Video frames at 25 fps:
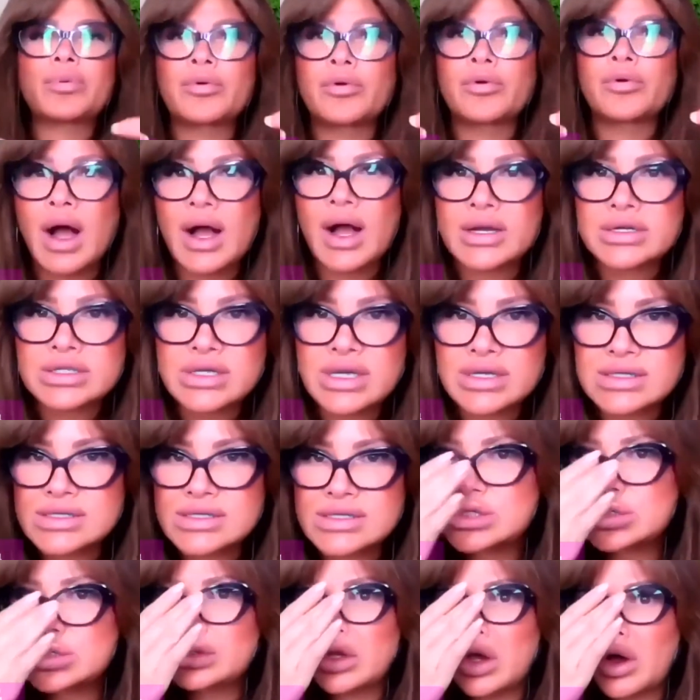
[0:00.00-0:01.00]

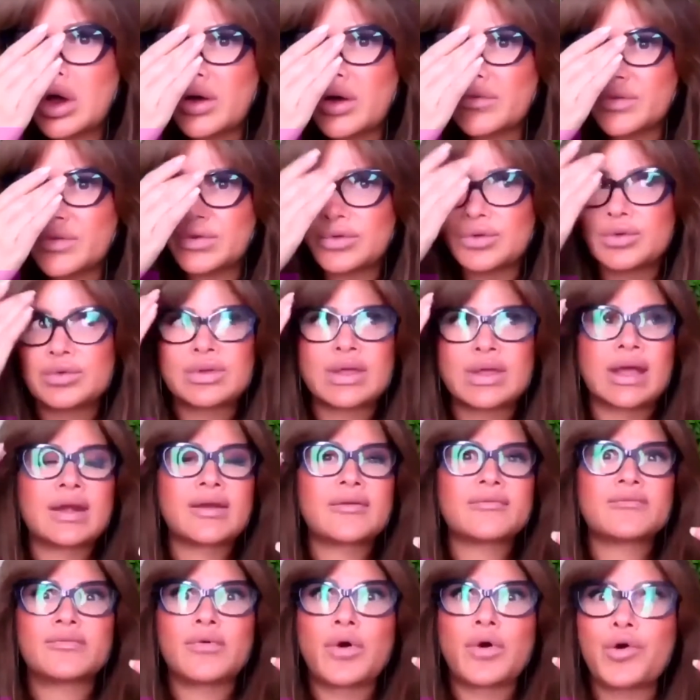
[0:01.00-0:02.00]
projects. You love to get
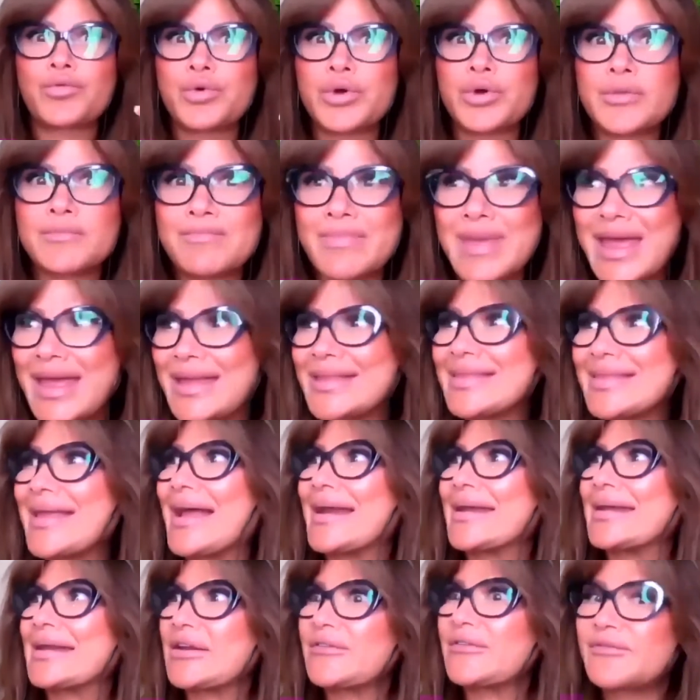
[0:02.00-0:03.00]
involved with men
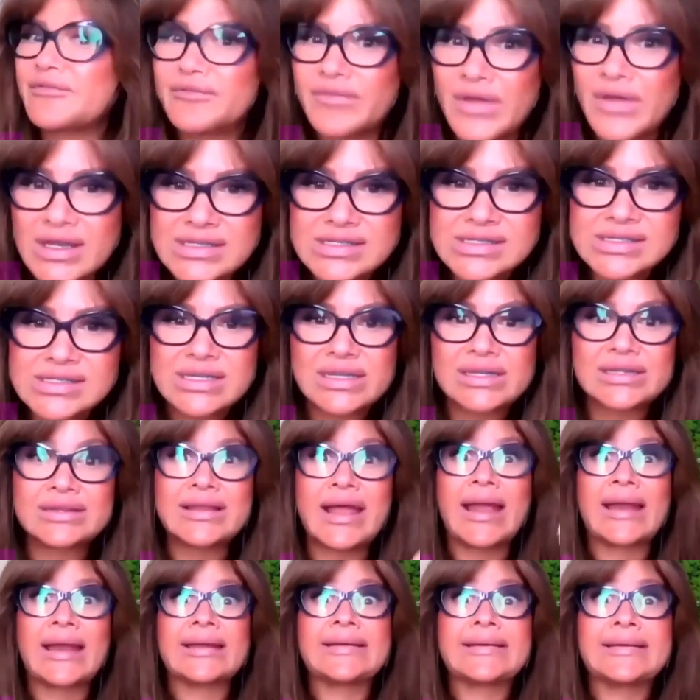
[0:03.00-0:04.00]
that need fixing,
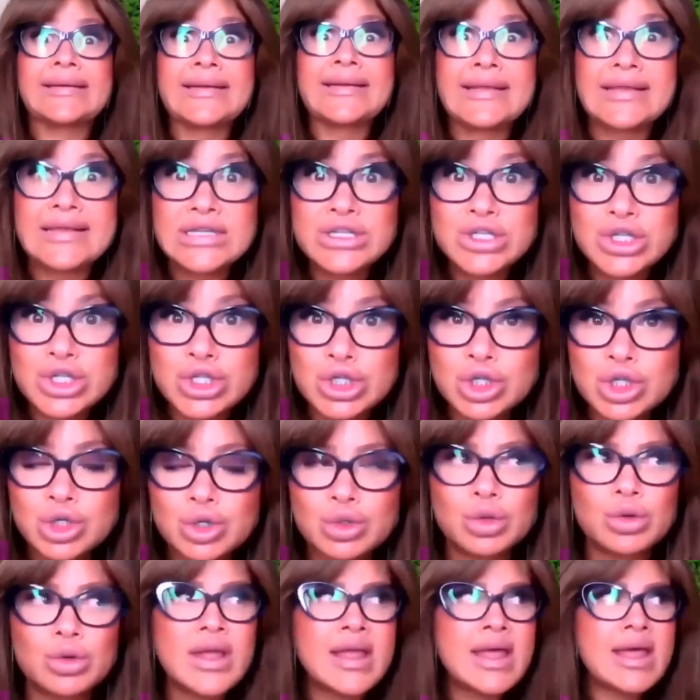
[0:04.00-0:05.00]
that need
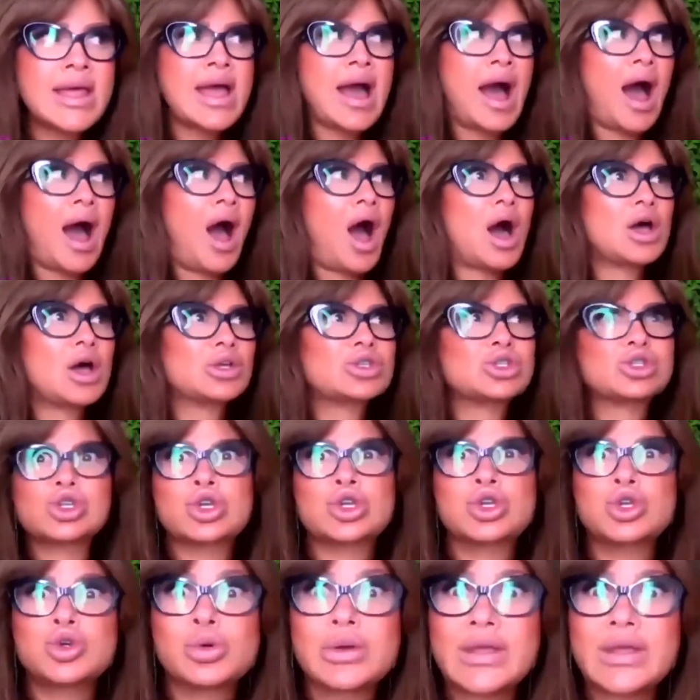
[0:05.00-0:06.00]
you. Uh, so
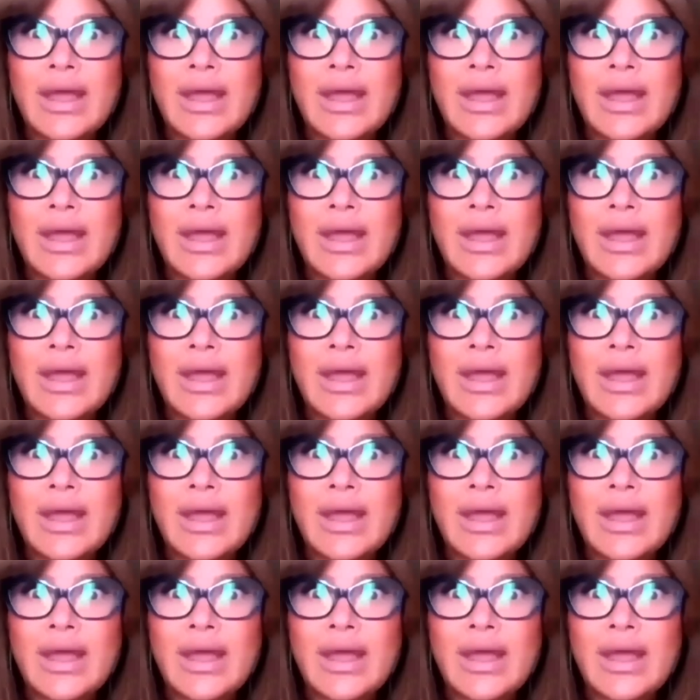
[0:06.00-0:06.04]
you